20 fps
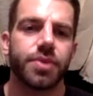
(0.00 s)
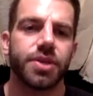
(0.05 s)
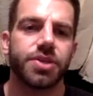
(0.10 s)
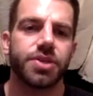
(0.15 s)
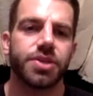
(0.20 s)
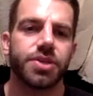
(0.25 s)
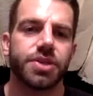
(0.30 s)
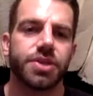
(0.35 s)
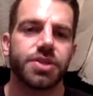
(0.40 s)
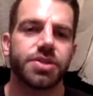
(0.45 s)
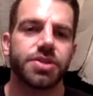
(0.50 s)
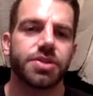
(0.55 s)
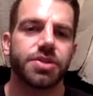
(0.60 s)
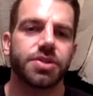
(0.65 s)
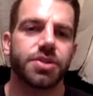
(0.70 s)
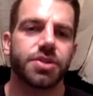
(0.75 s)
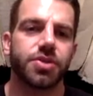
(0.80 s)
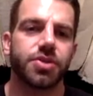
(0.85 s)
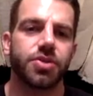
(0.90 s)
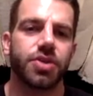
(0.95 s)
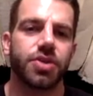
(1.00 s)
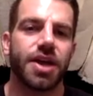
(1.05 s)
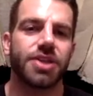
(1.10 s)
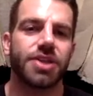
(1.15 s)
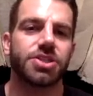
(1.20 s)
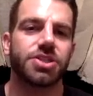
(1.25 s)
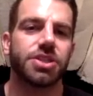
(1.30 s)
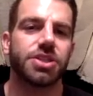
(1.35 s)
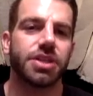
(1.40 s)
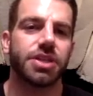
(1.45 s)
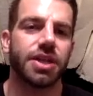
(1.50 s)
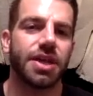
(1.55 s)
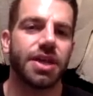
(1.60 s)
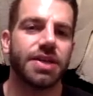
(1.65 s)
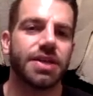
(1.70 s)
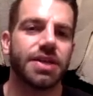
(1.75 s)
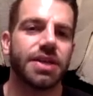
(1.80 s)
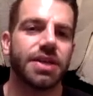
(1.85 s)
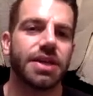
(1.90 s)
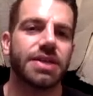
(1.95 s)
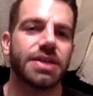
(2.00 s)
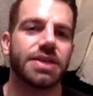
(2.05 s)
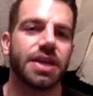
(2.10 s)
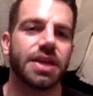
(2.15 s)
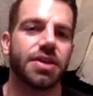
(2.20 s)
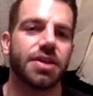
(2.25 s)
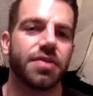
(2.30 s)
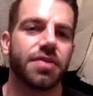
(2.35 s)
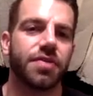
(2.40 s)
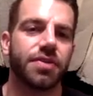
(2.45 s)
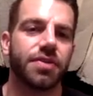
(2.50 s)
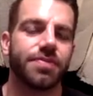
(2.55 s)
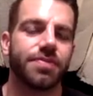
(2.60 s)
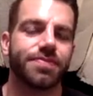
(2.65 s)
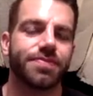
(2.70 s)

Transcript: Right. They're not going to actually adhere to any of it.